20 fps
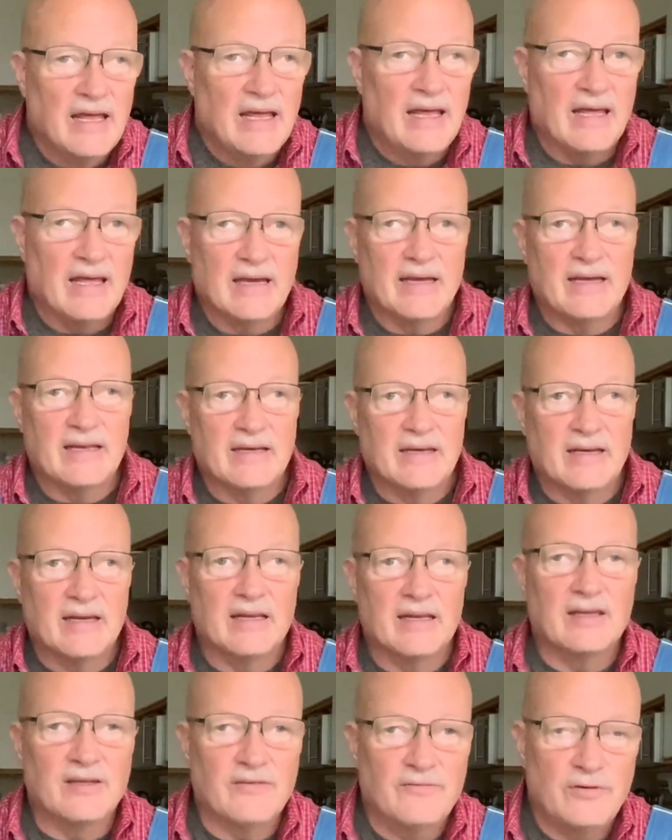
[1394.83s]
And
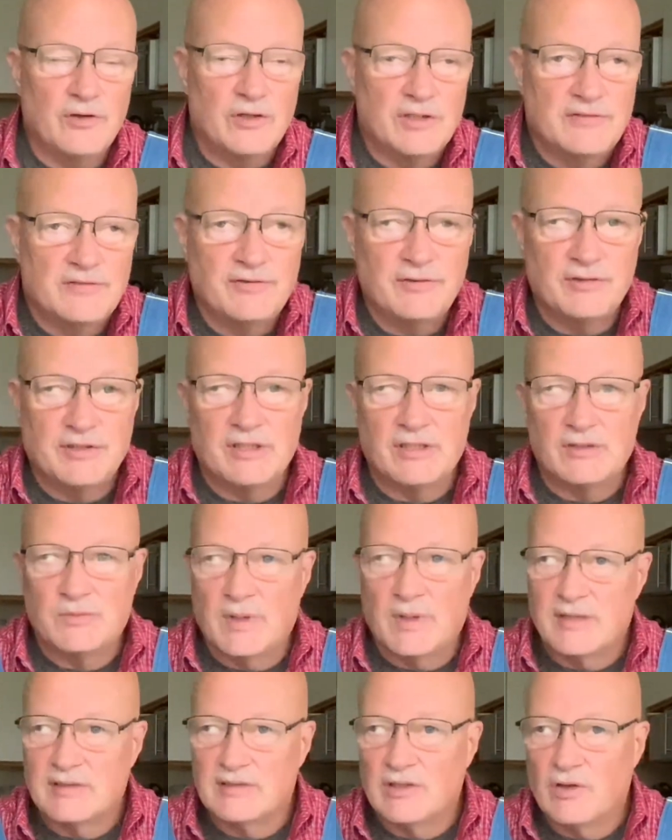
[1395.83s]
in the first few years
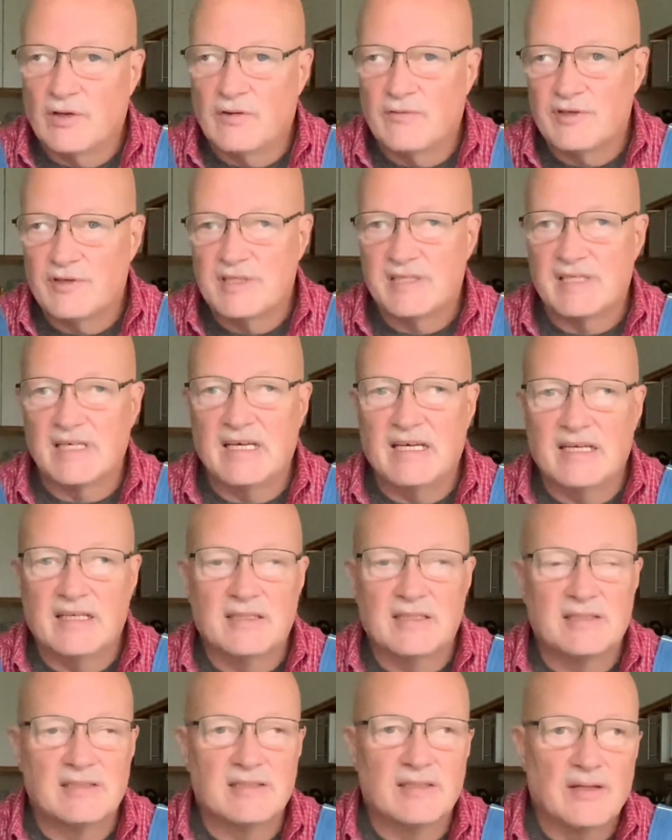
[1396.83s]
when I was looking for
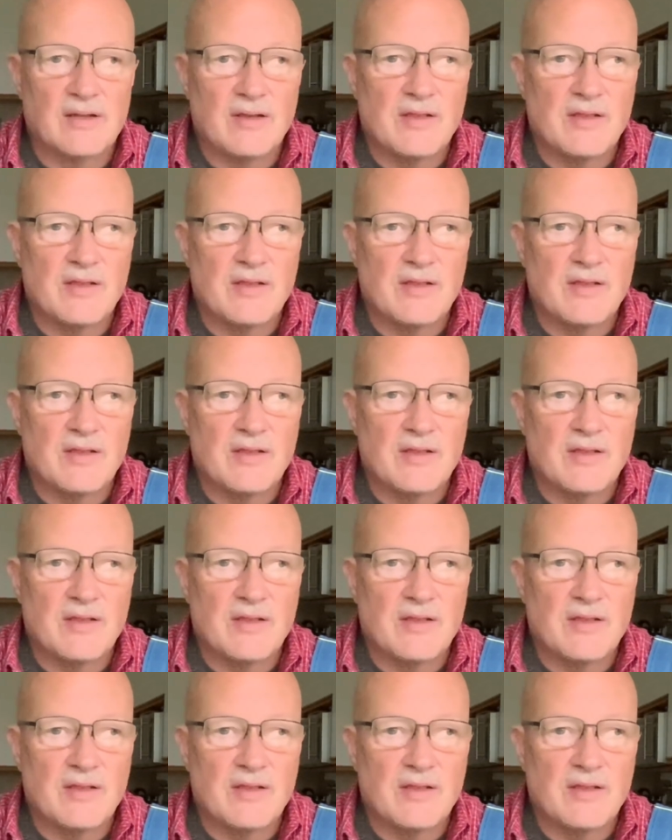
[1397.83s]
seeds,